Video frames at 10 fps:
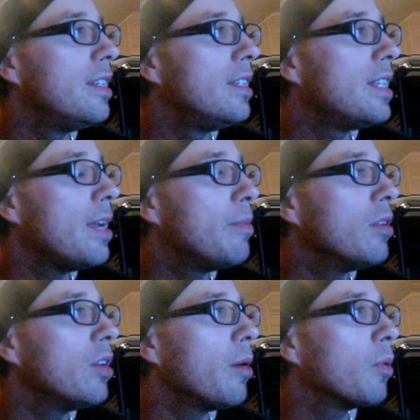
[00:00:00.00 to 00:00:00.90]
debut
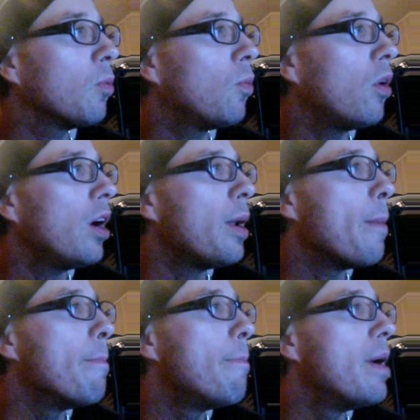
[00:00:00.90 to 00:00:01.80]
number
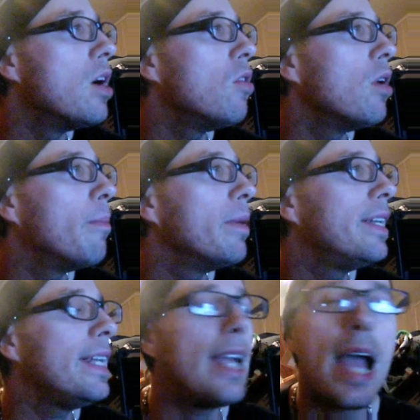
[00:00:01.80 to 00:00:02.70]
one, Boo
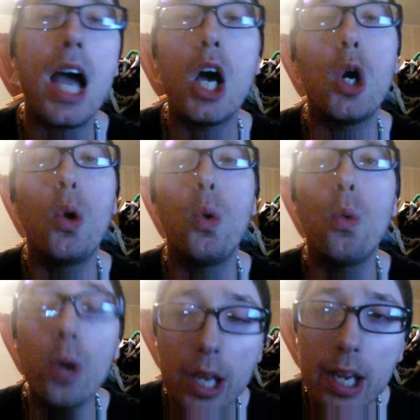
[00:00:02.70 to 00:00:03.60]
Madea
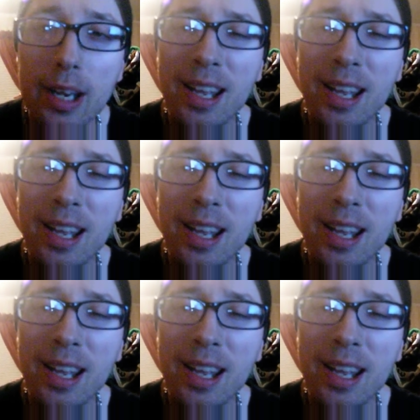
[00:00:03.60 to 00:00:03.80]
Halloween.